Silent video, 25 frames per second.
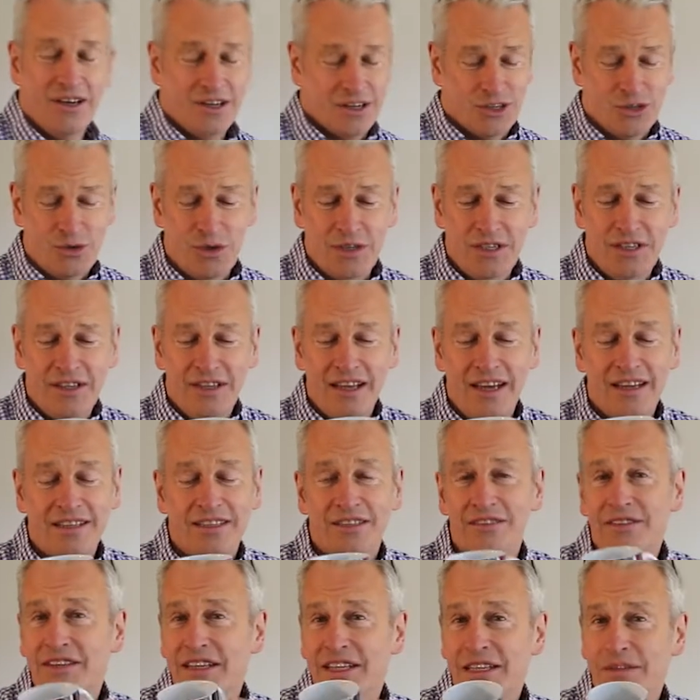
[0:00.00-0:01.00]

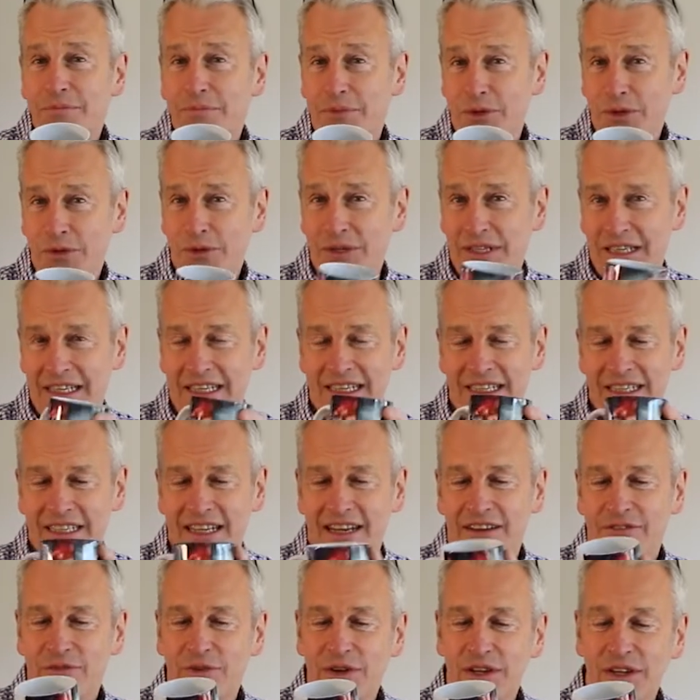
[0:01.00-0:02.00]
20,000 of these beauties.
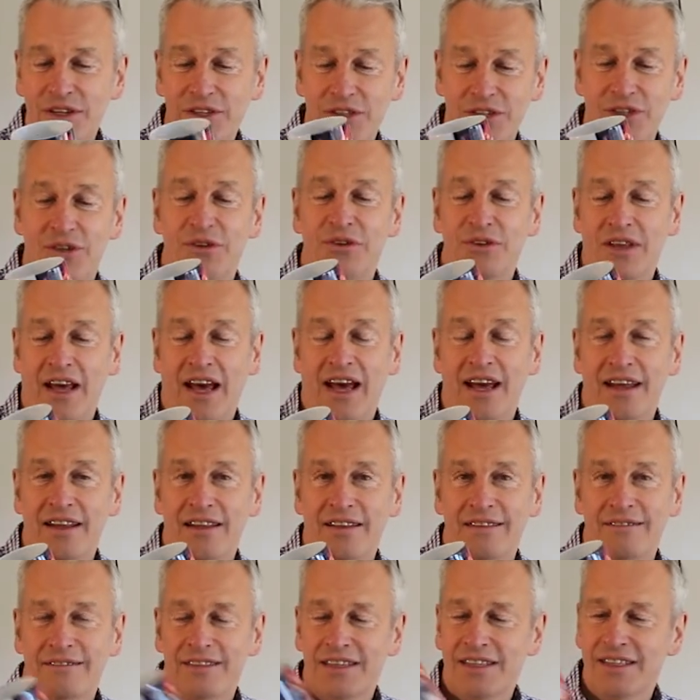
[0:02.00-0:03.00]
Now, if we can do
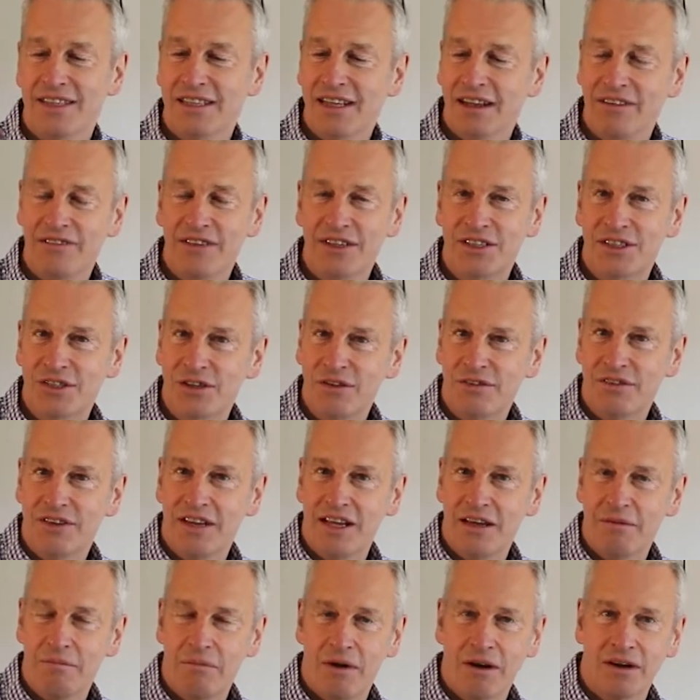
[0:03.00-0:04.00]
that, these lovely
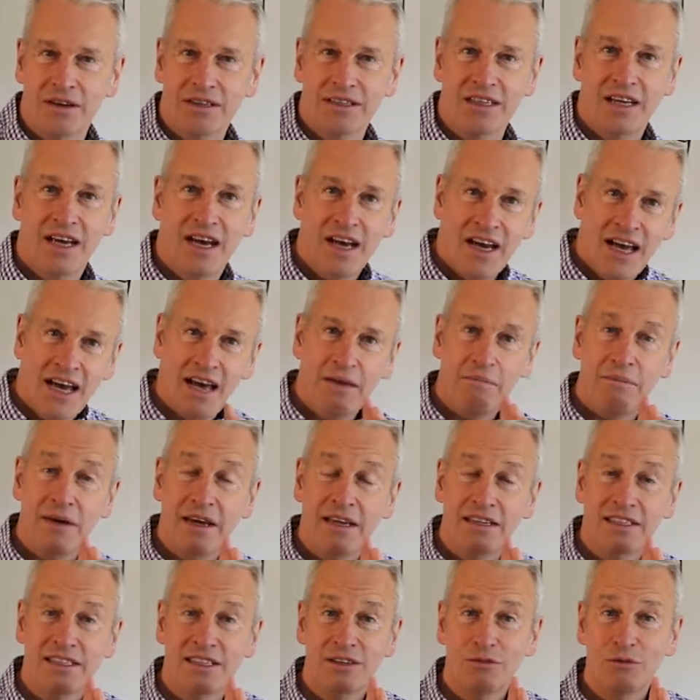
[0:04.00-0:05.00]
souvenir mugs, it
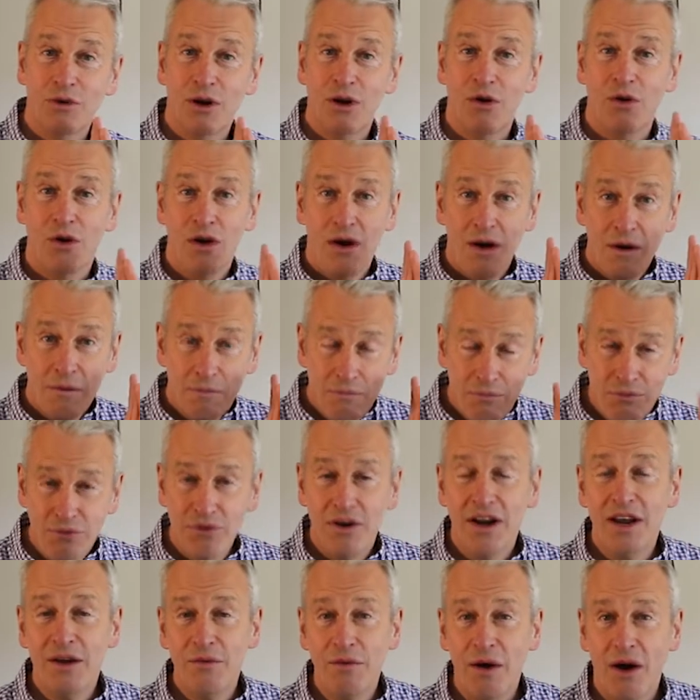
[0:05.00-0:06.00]
means that we'll
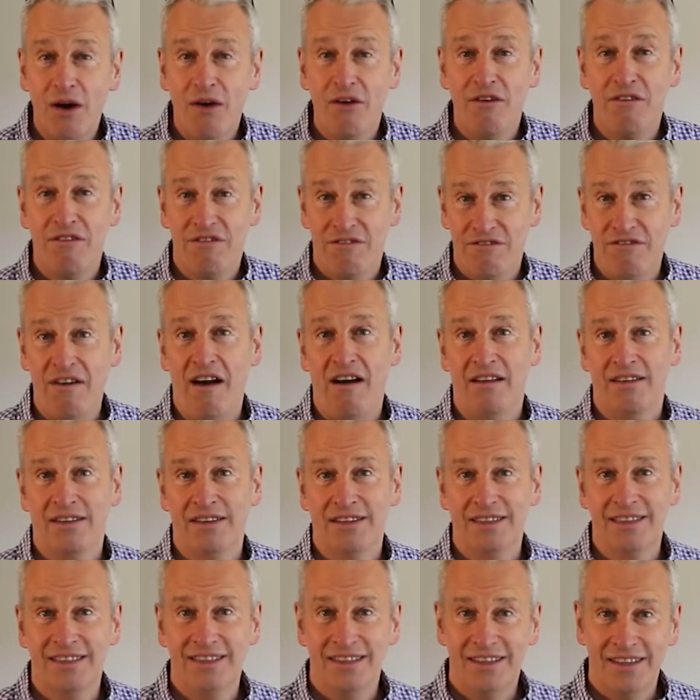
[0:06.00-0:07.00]
pretty well
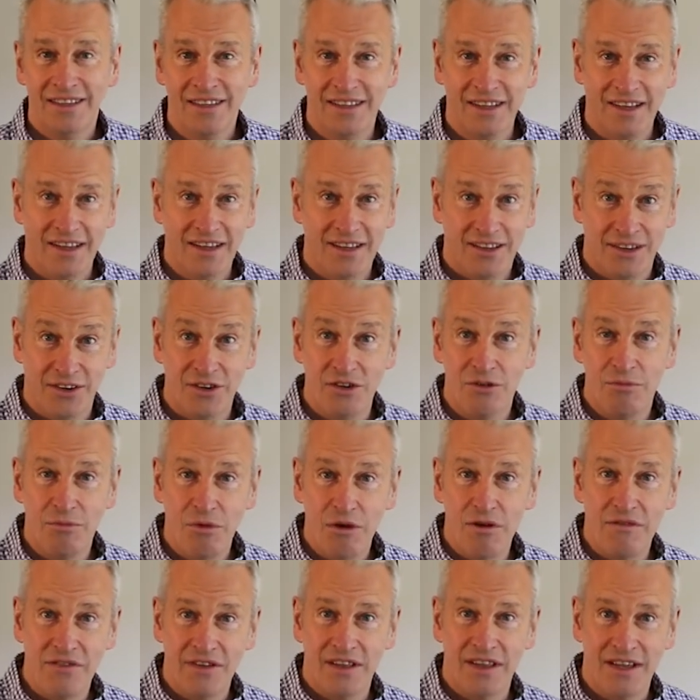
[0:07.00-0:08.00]
fund the new
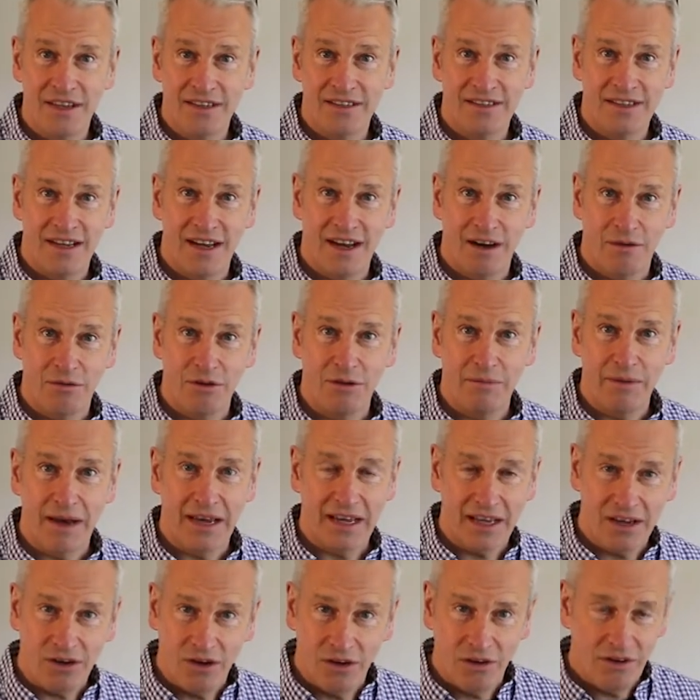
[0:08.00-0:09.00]
movie that I want to
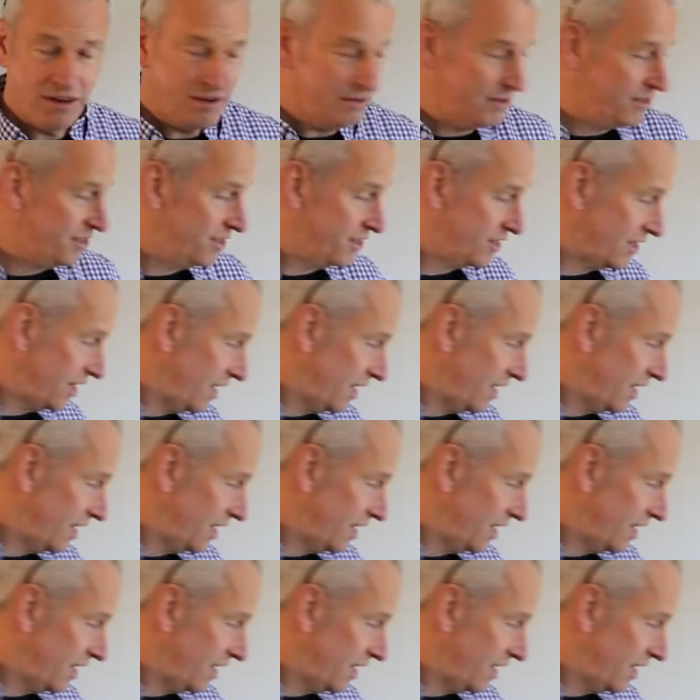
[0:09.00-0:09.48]
make, which is